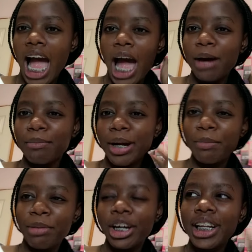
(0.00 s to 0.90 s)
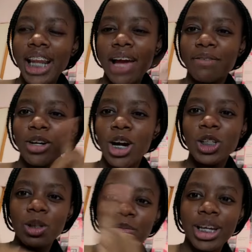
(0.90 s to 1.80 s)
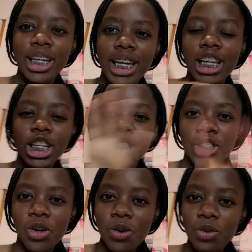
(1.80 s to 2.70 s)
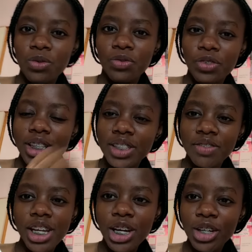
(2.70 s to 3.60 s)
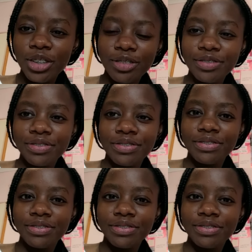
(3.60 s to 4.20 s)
Apparently I forgot to make an intro for this video.